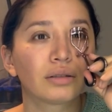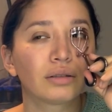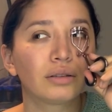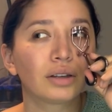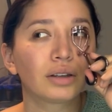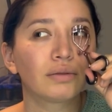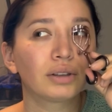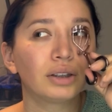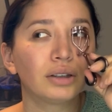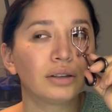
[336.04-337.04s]
you can't even
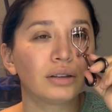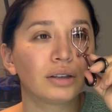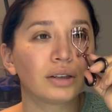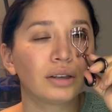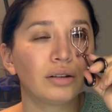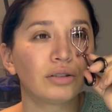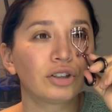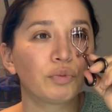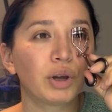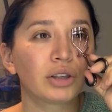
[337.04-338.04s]
see anything. It also
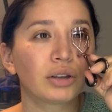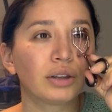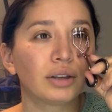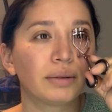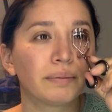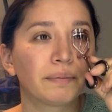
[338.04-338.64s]
depends on the,